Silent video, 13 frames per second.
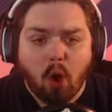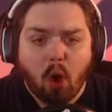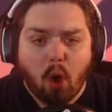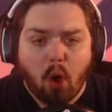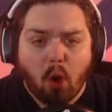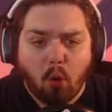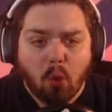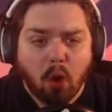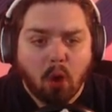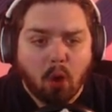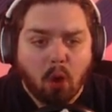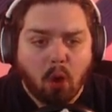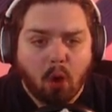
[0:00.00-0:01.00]
Oh!
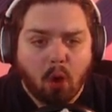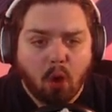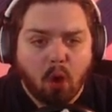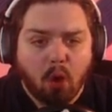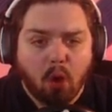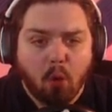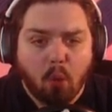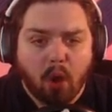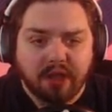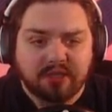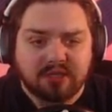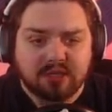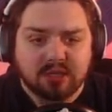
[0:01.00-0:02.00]
Oh!
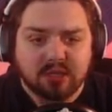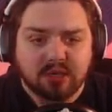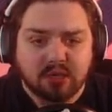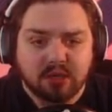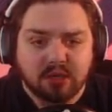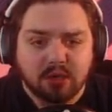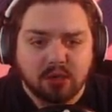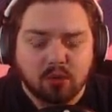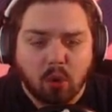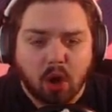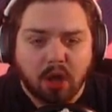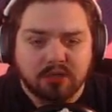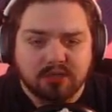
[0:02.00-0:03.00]
What?
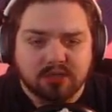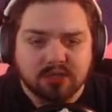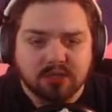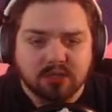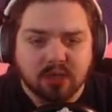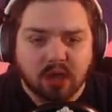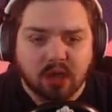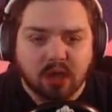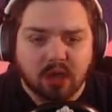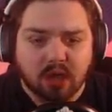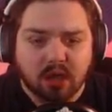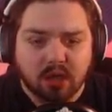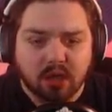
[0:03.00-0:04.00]
What?
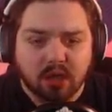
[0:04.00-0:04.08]
Uh.